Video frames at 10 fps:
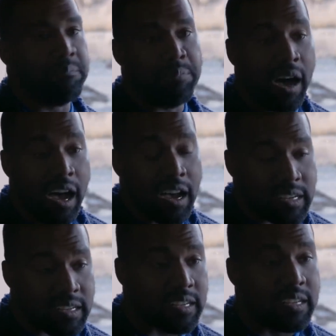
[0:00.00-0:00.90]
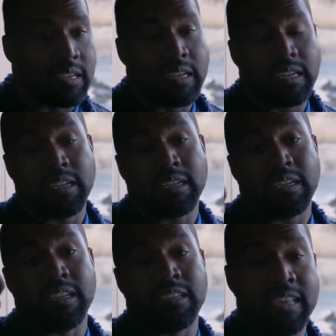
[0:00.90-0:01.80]
But
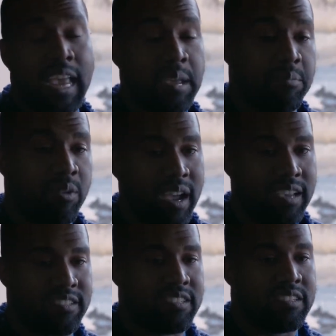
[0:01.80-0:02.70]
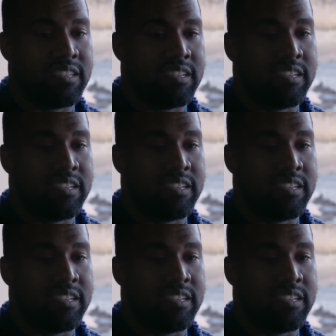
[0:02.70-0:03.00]
the same press